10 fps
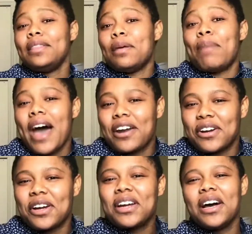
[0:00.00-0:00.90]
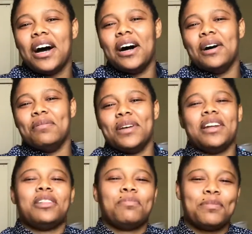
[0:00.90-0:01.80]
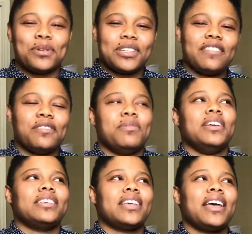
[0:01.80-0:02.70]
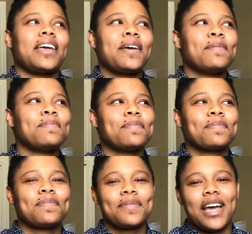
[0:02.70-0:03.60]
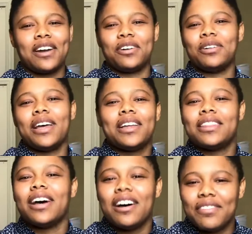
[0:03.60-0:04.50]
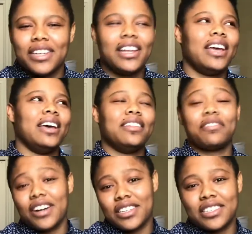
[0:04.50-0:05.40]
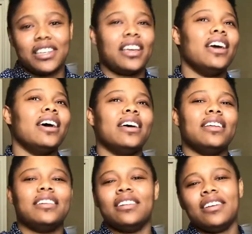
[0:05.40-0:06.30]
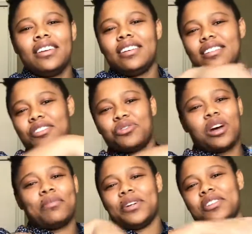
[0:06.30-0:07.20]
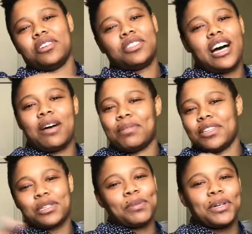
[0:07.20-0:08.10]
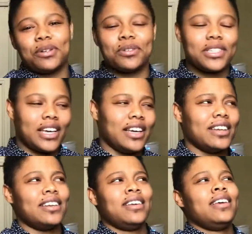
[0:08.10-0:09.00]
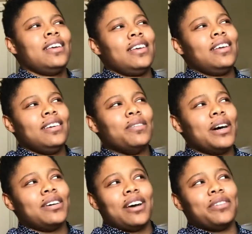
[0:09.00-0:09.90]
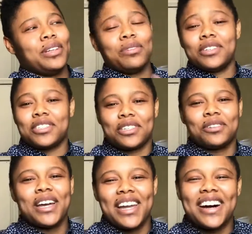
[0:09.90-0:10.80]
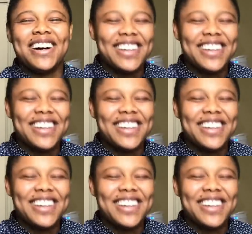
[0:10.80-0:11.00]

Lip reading: the batter, and other people's love for me is like, I don't know, like the oven and the frosting and the strawberries on top and the sprinkles, and wow, I really want dessert right now.